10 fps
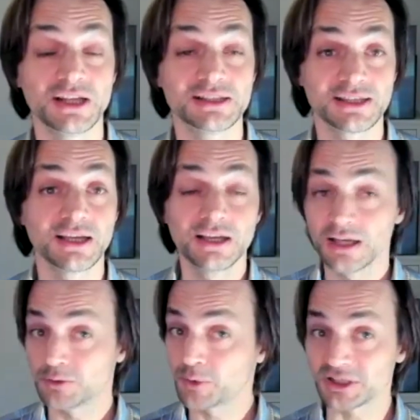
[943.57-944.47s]
It's
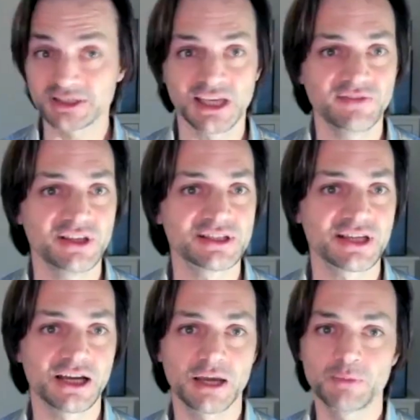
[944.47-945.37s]
about saving
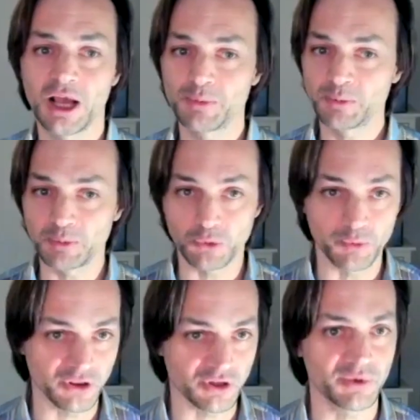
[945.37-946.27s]
time, helping people
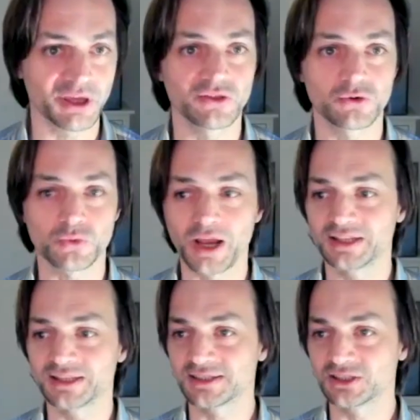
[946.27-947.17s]
making the right
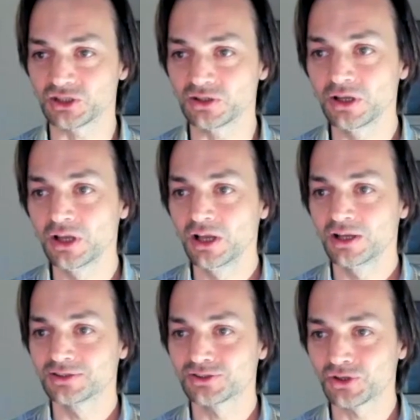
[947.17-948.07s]
decision.
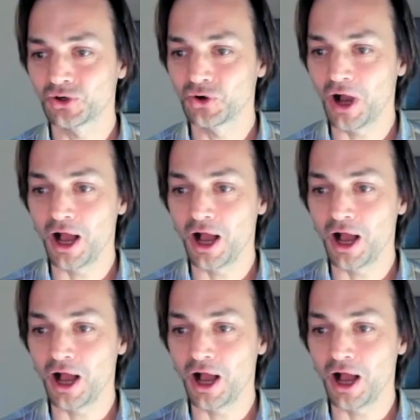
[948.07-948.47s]
So,